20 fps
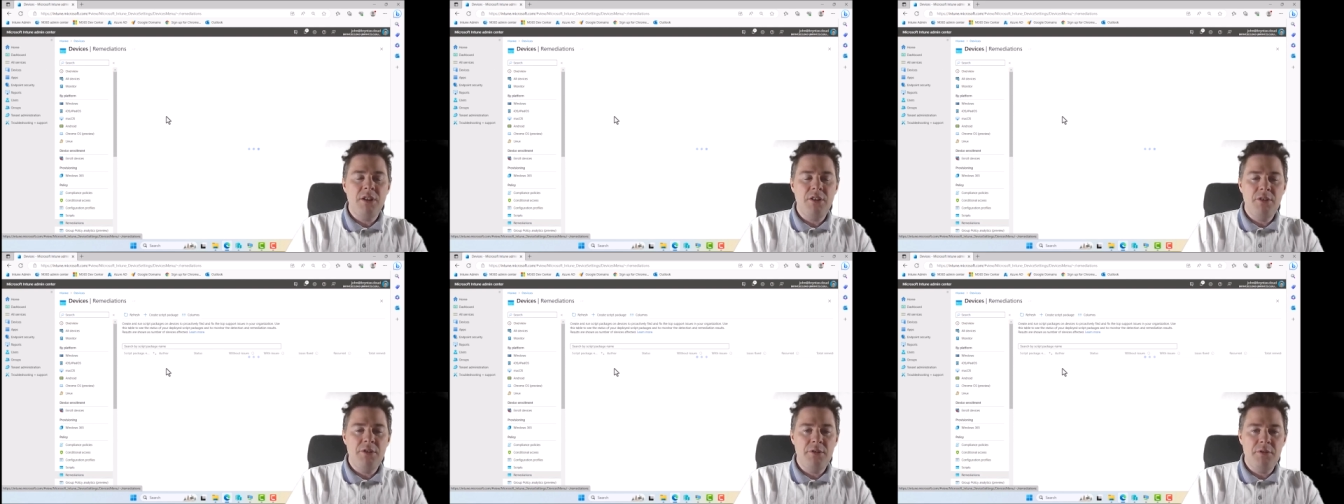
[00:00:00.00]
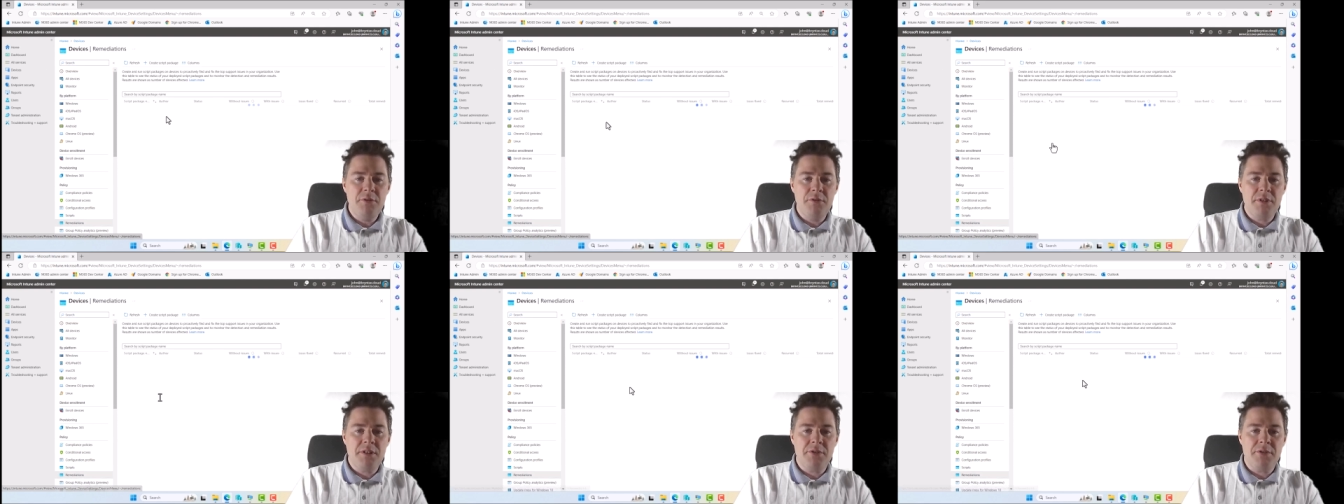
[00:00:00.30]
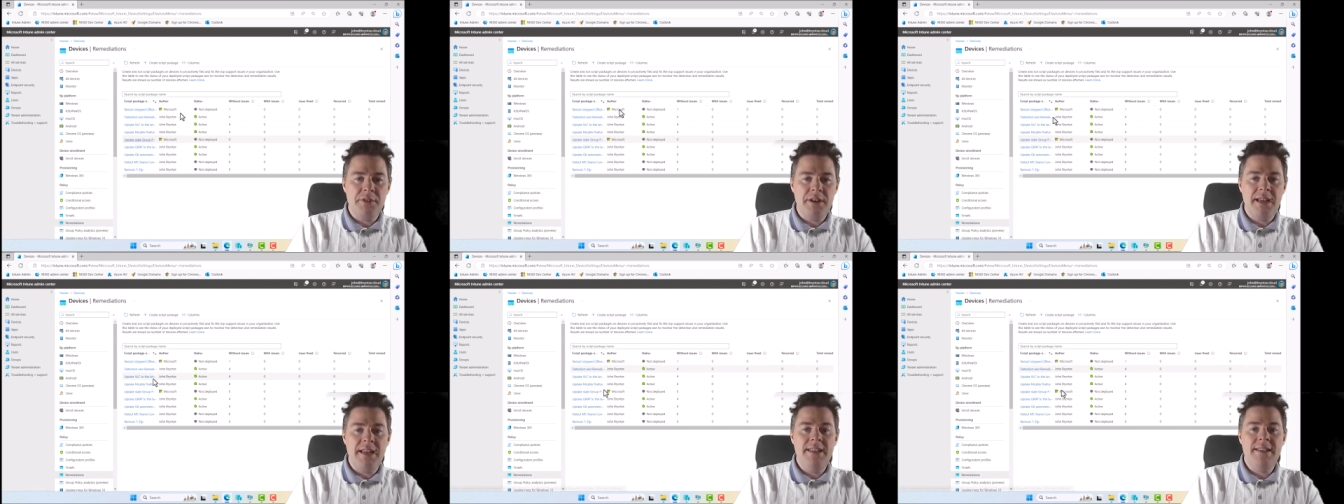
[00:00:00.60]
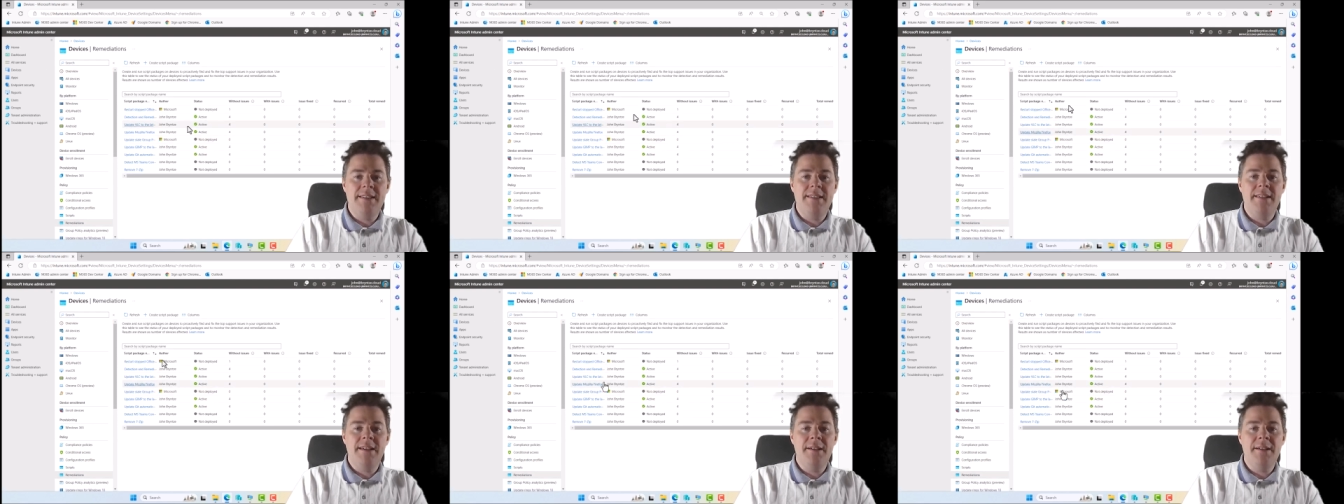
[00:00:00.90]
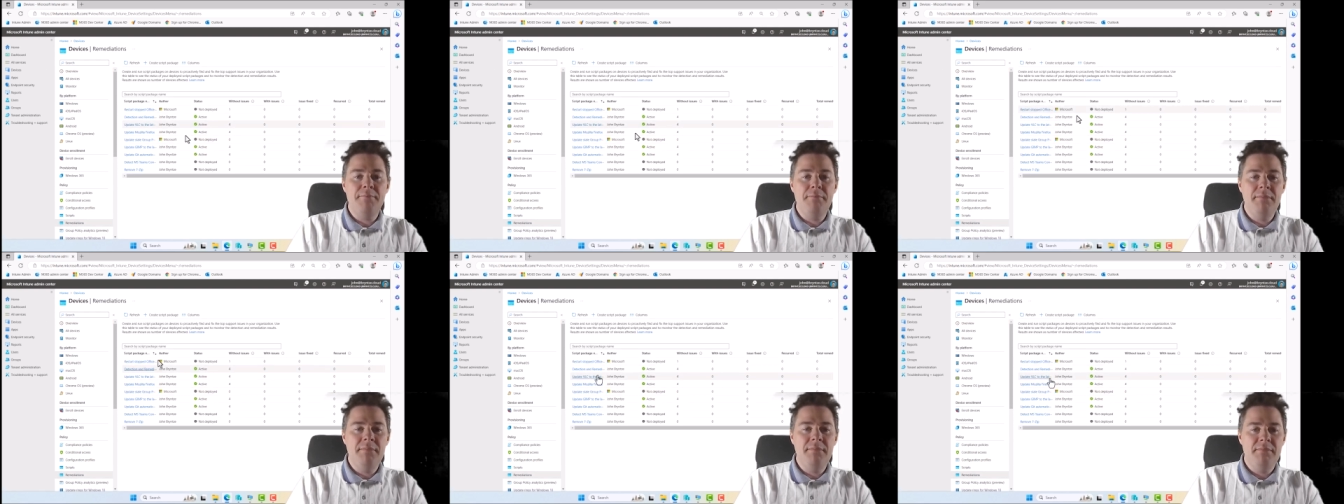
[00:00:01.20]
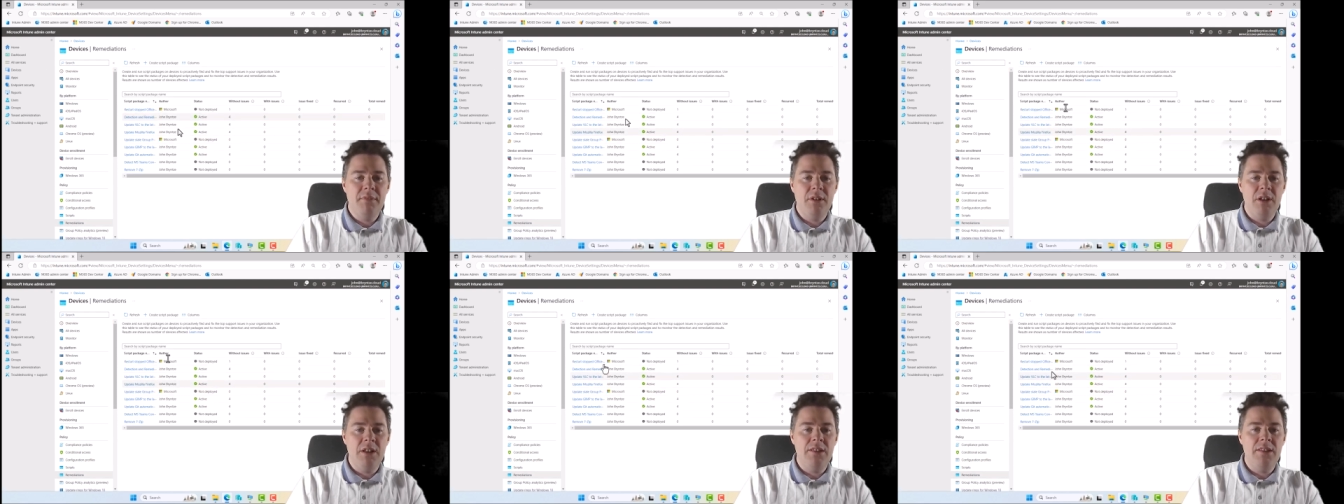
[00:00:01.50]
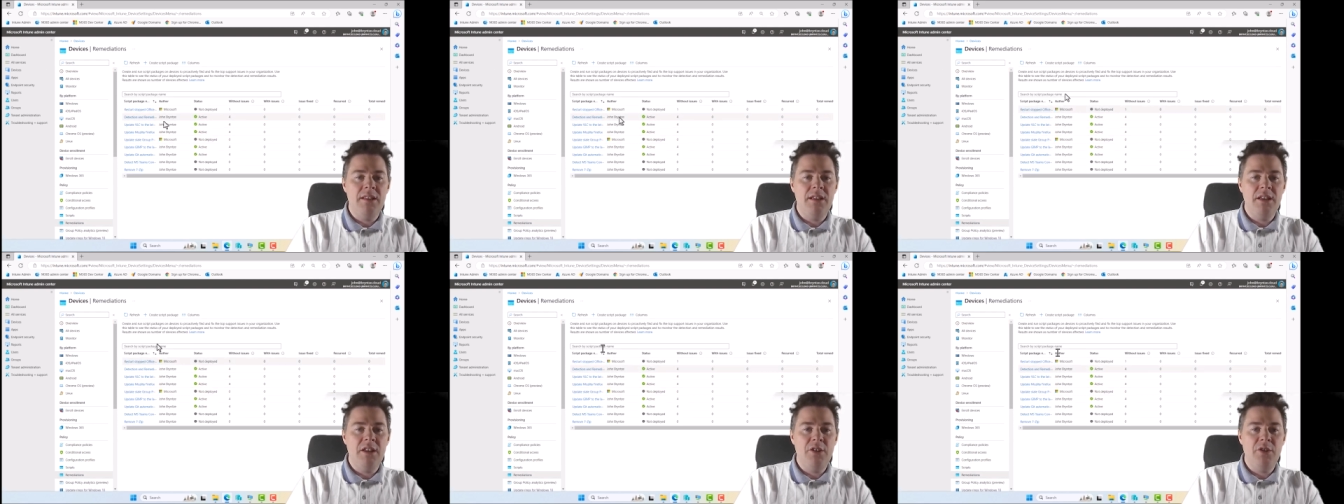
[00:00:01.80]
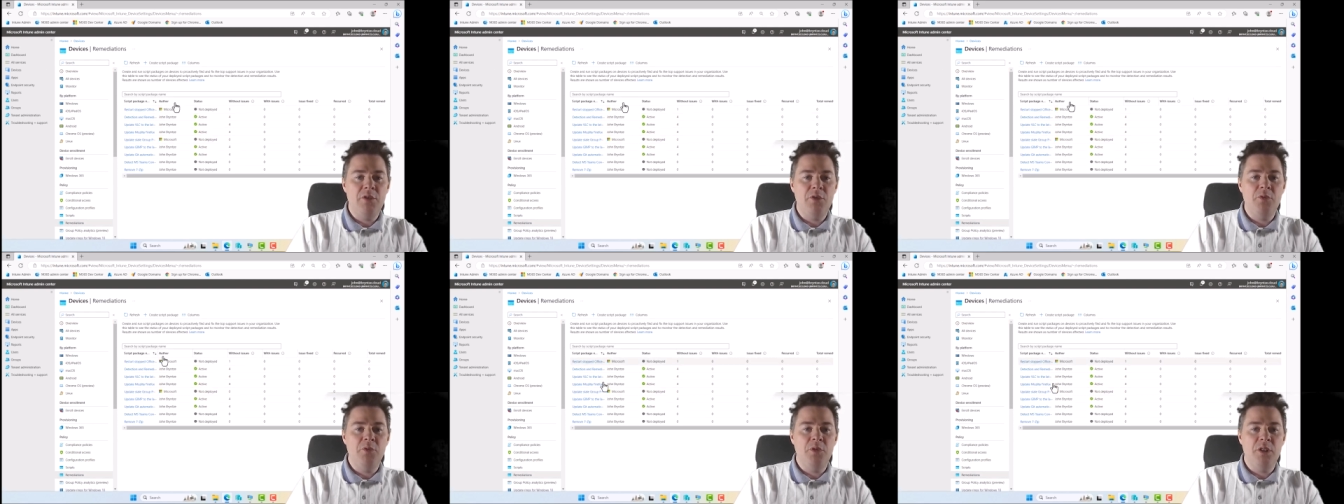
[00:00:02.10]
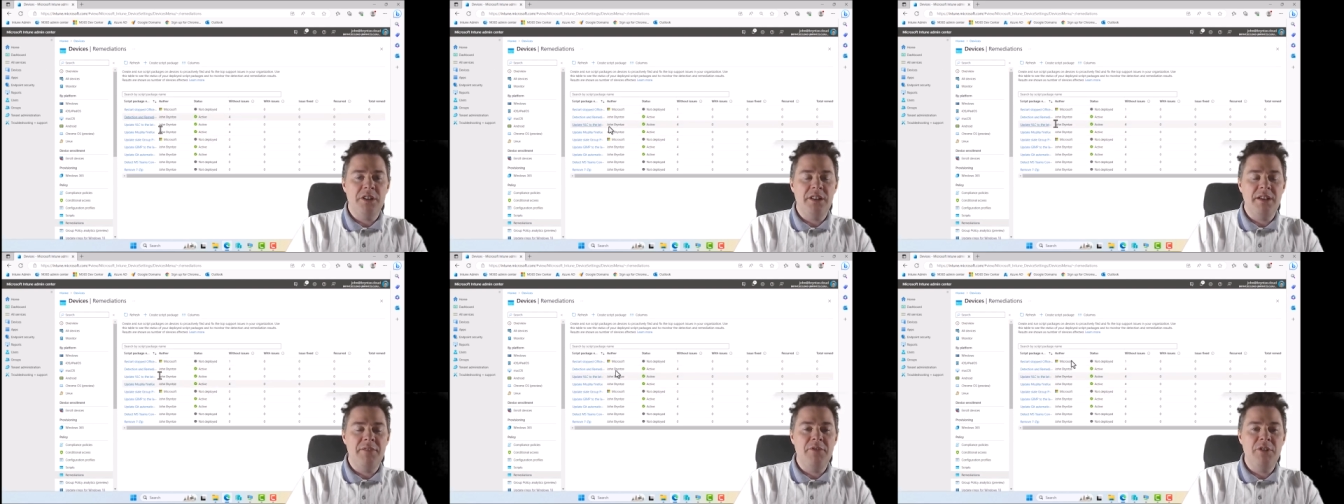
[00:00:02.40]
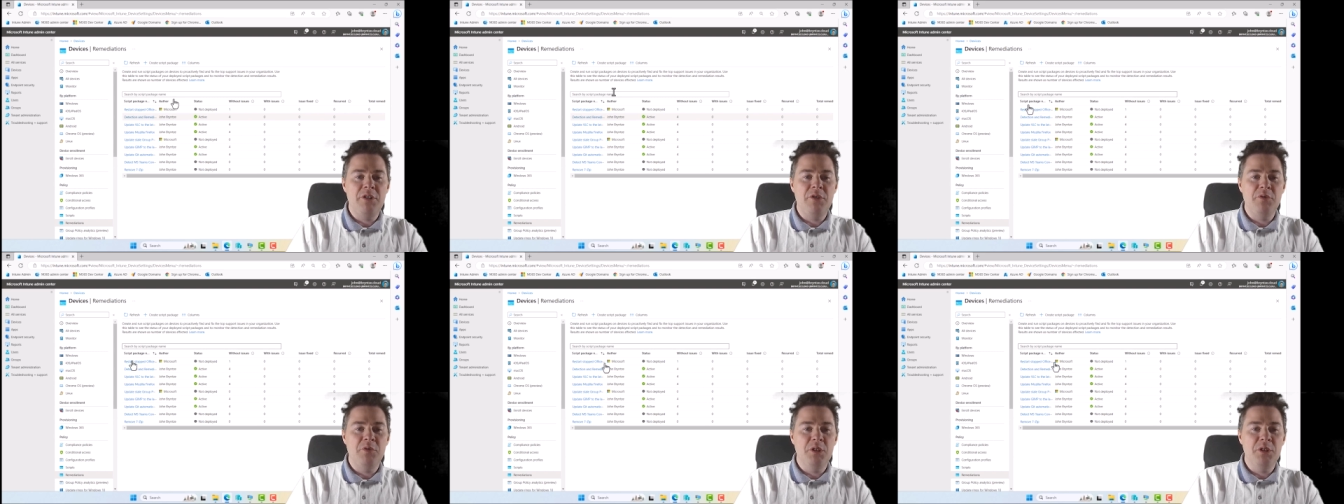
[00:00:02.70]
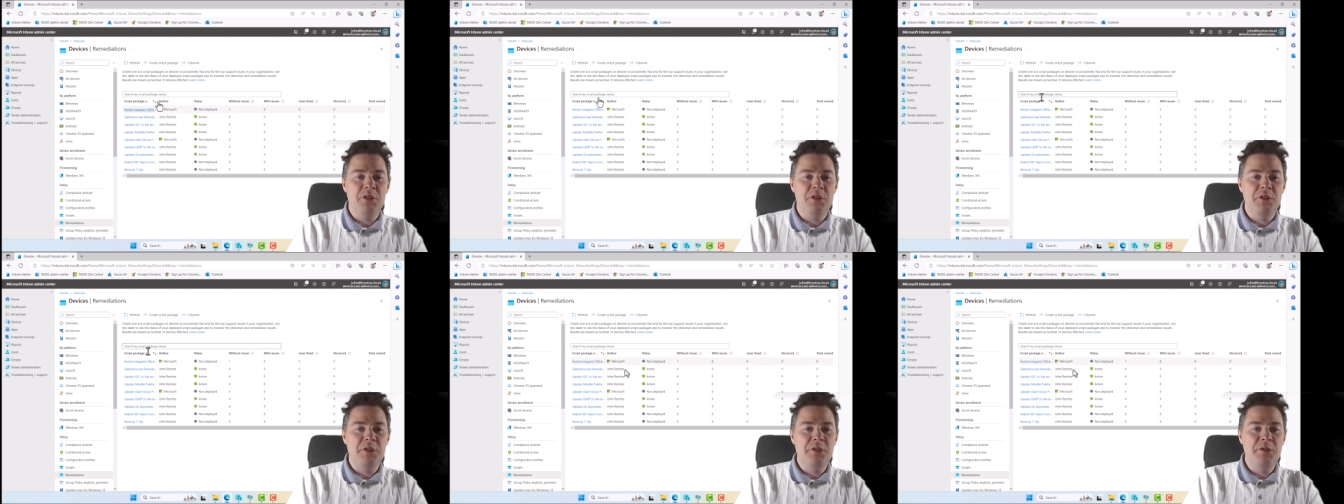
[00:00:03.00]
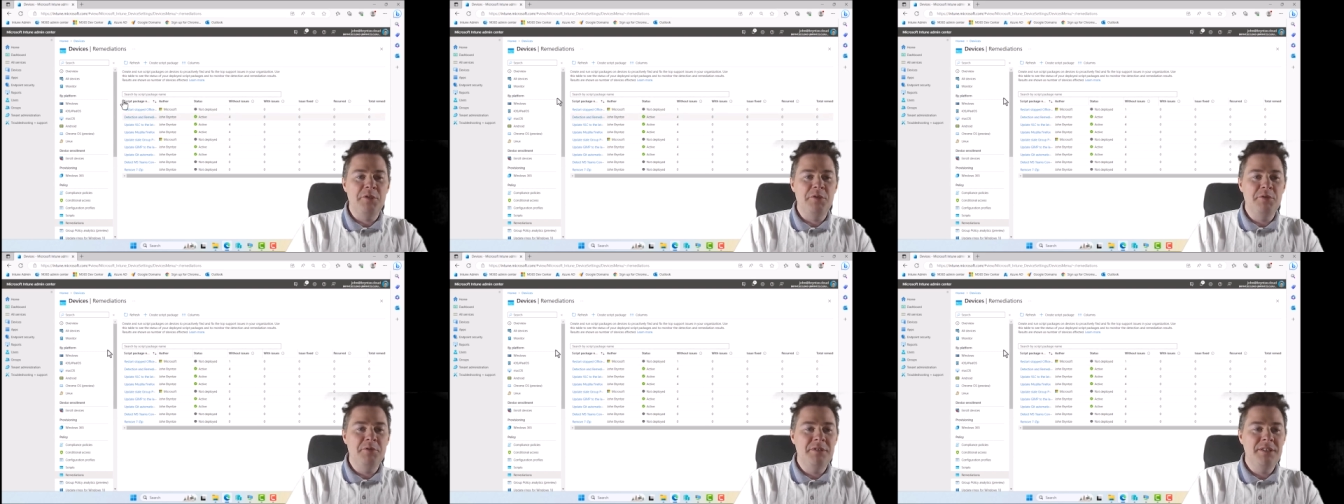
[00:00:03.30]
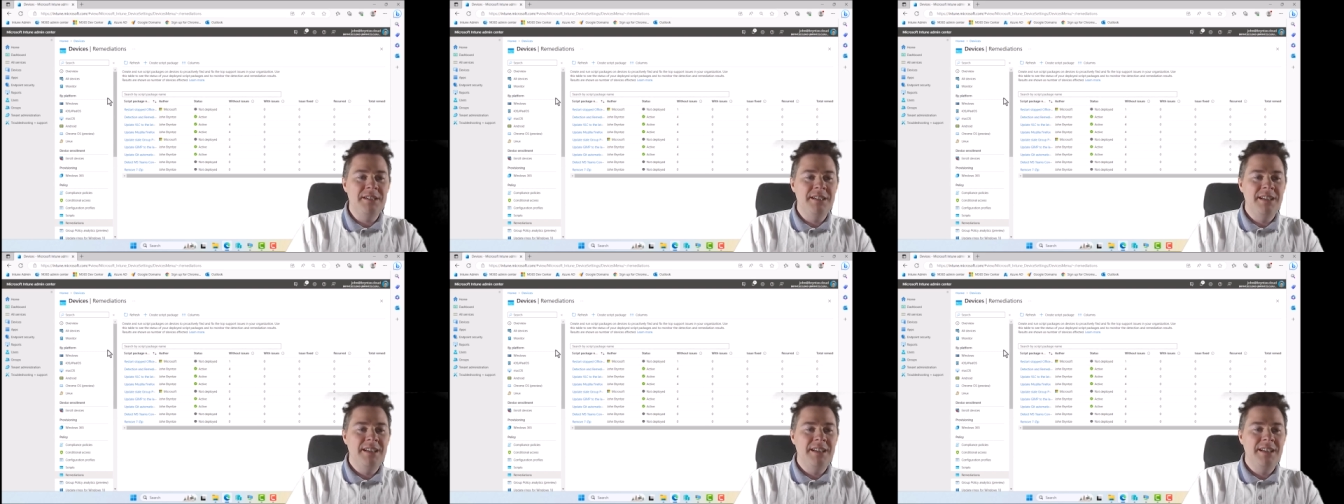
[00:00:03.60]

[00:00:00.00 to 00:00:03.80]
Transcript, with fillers: You create them and uh, do whatever you want to do.